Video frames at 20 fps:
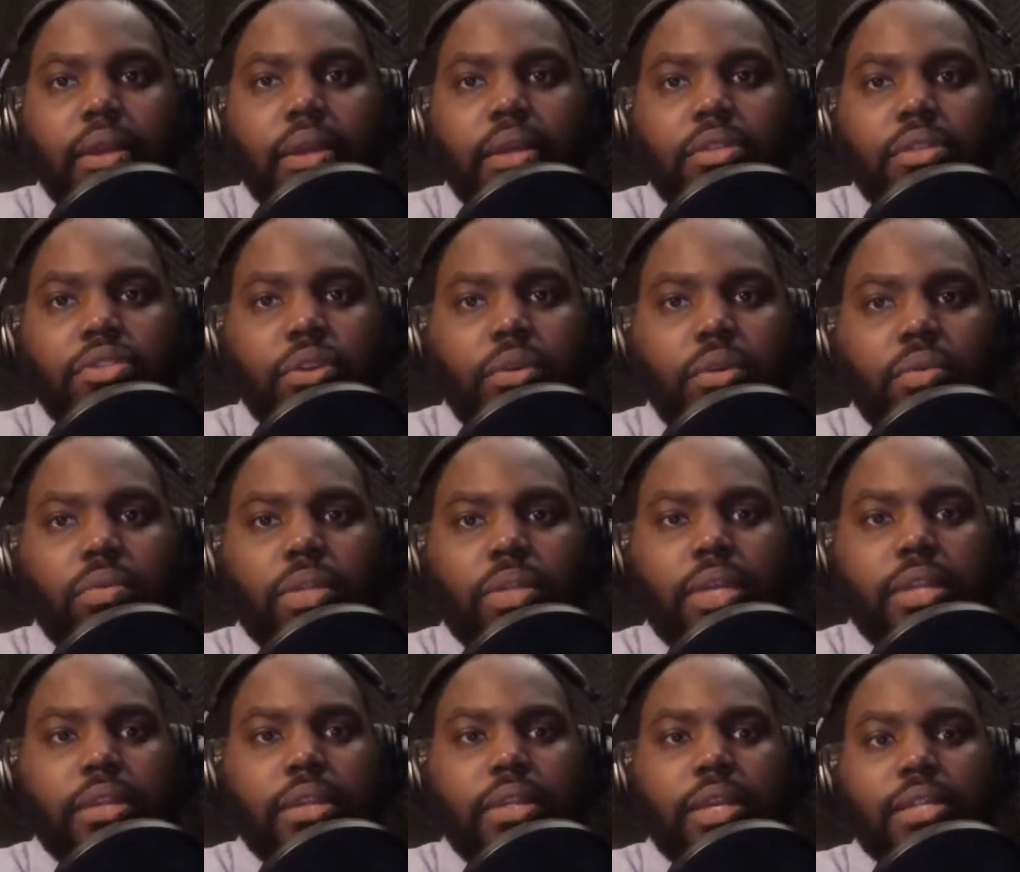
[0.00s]
So
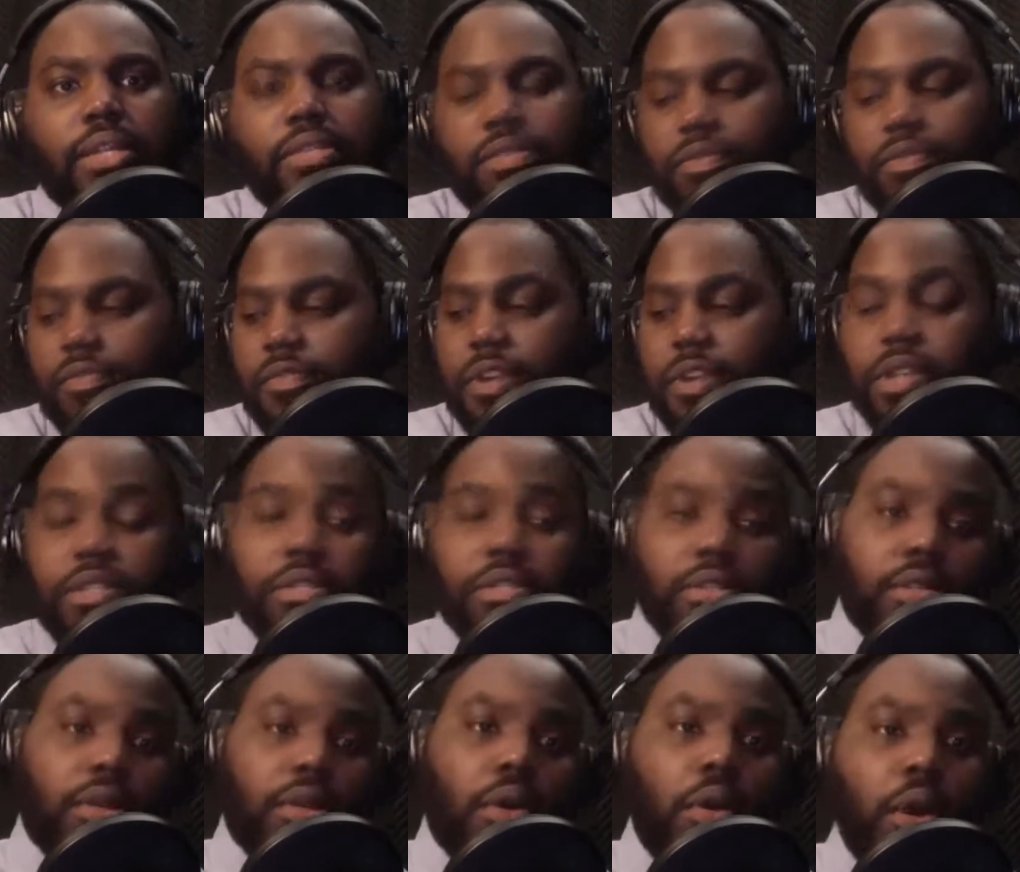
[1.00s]
let's first
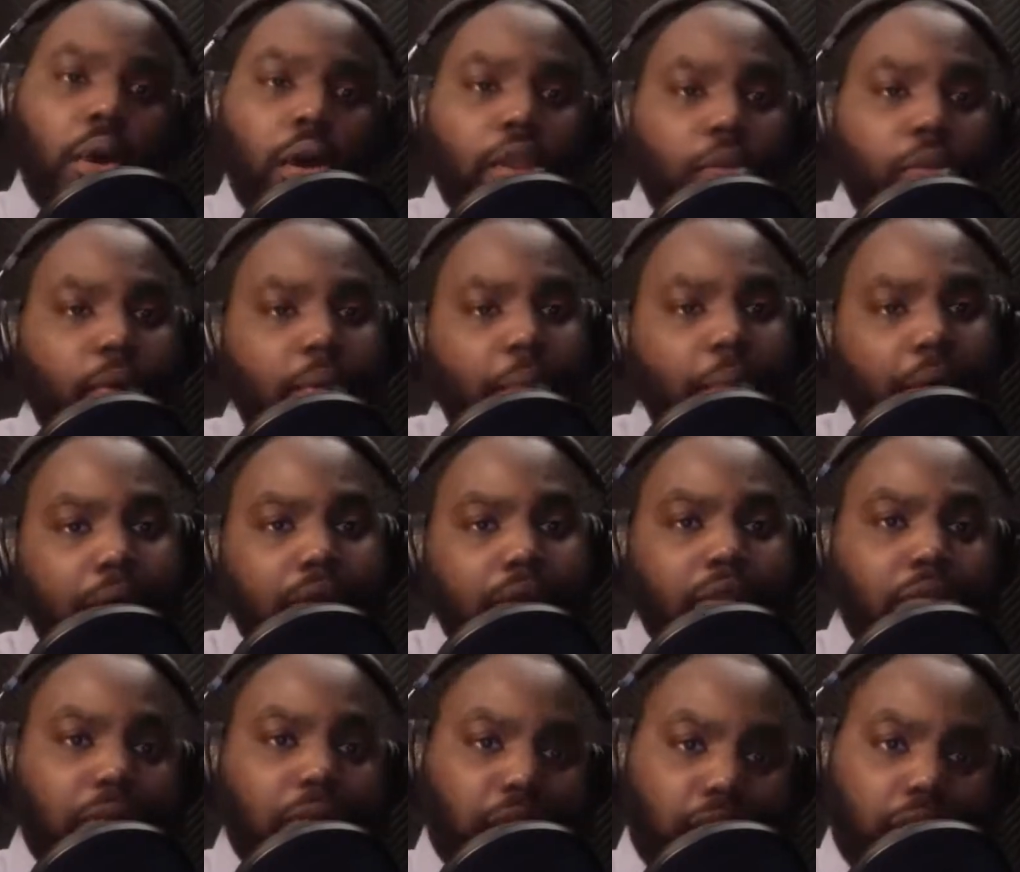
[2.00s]
go all the way back to the
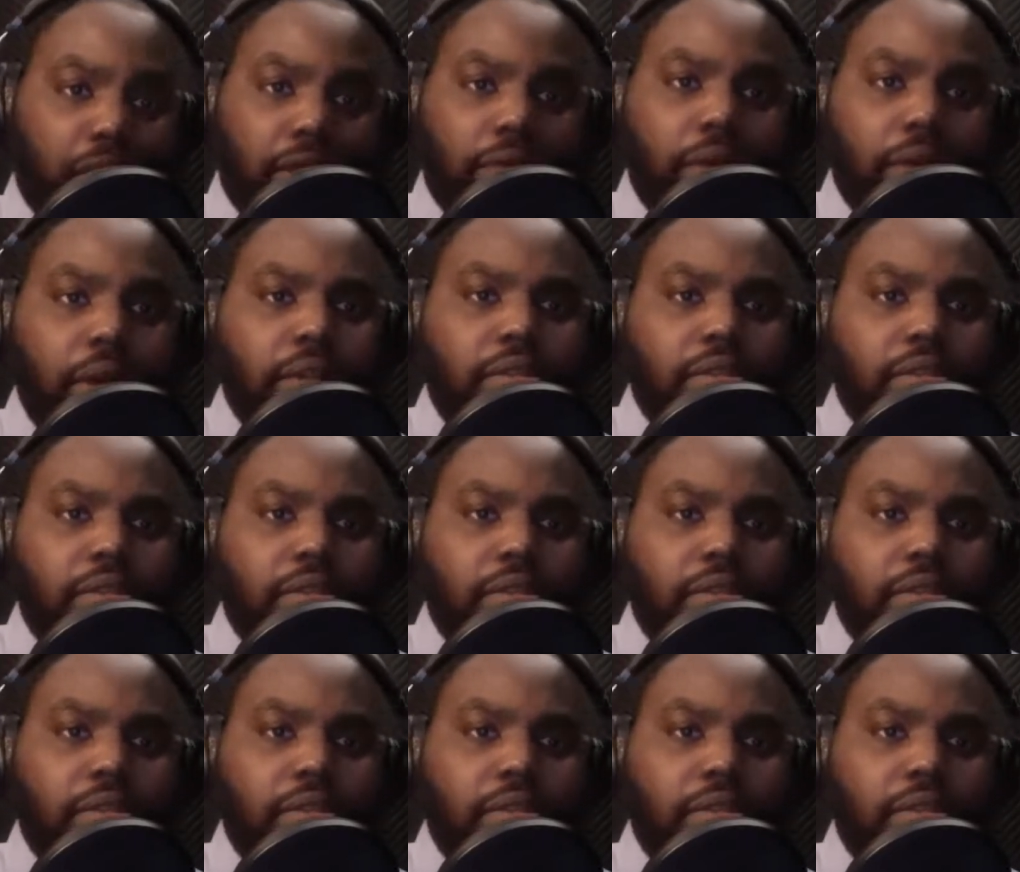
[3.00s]
beginning, right?